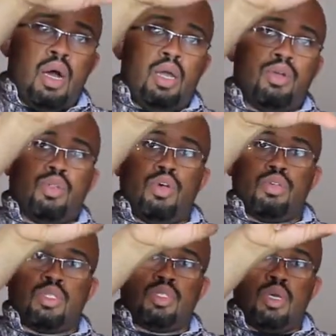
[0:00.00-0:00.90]
under
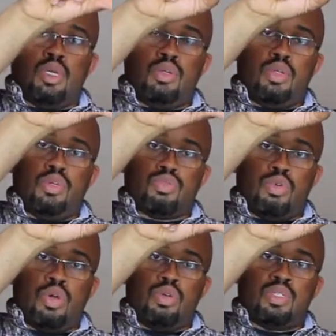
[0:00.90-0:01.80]
those
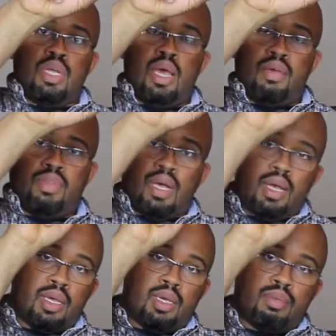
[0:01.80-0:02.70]
rows that have
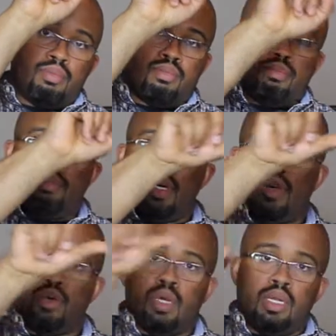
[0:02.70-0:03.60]
like
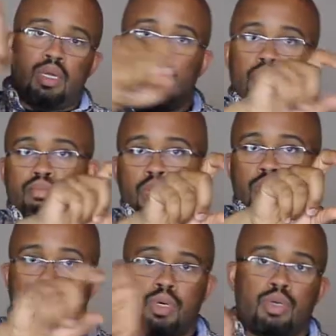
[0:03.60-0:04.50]
Bo income,
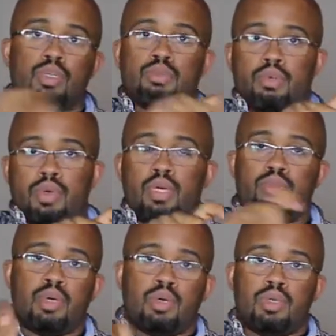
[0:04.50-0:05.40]
Bo bonus, Maria
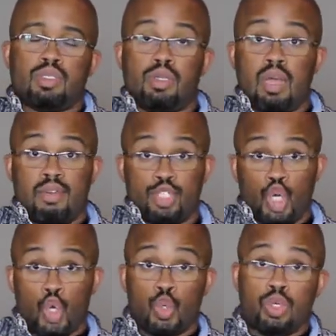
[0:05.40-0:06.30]
bonus, and you have
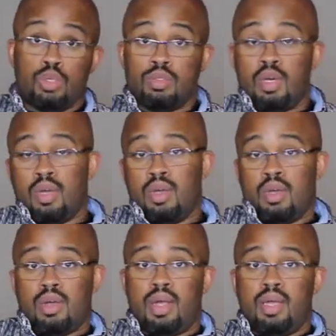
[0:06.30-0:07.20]
total,
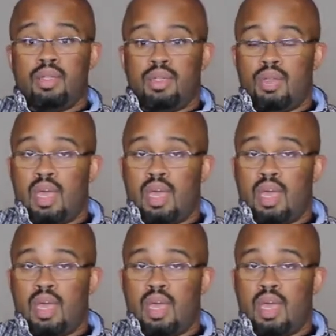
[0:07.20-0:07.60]
all right, and you